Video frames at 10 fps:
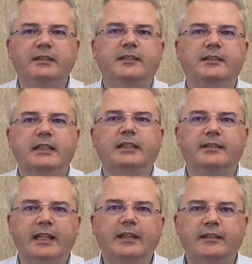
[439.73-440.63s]
to see the
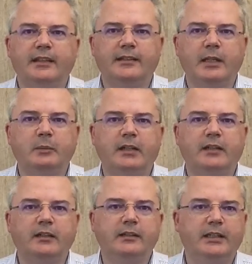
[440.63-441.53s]
snakes as they
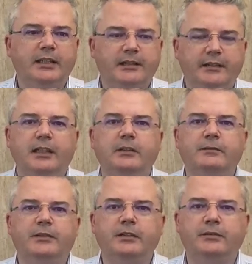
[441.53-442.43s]
appear and see them
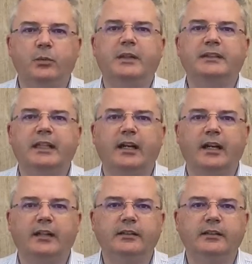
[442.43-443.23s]
for what they are.